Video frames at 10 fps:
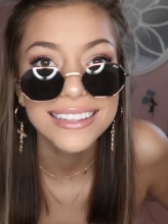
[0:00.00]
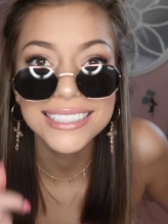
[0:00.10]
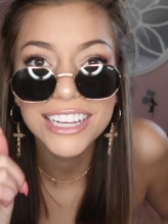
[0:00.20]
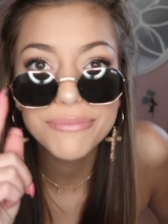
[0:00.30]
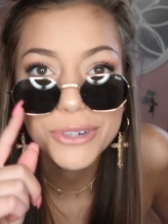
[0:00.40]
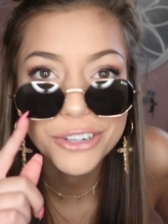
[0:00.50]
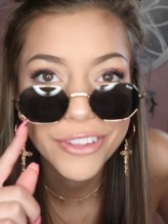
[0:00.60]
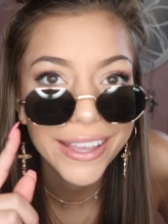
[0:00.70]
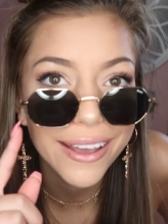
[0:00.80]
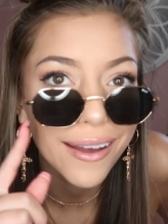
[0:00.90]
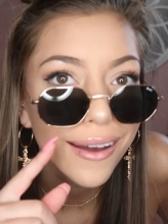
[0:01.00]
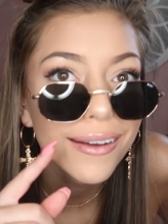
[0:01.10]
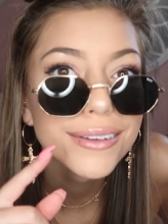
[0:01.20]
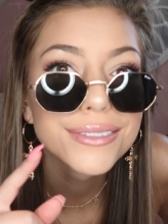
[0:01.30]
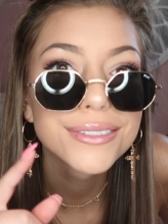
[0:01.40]
These have more of like
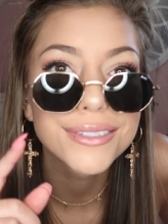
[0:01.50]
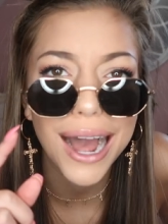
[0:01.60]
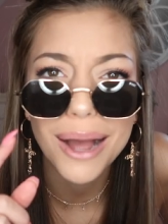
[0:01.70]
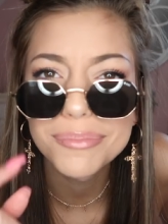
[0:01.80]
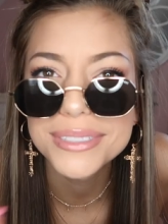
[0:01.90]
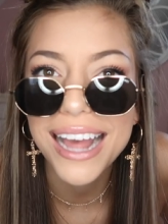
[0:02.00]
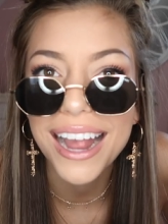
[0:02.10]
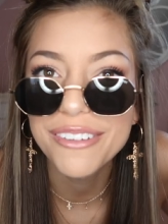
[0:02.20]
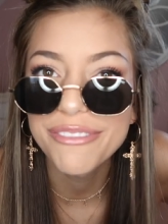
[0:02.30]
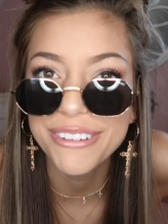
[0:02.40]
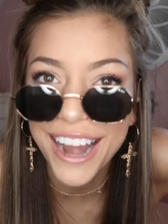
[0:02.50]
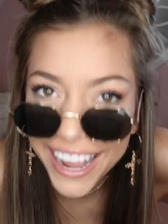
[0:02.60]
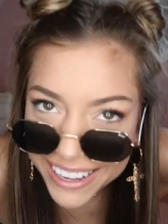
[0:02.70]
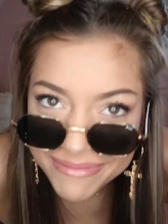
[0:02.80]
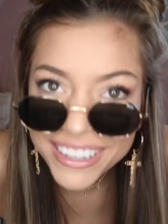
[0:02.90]
a stop sign
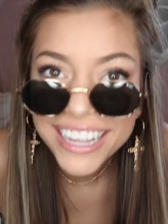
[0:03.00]
frame.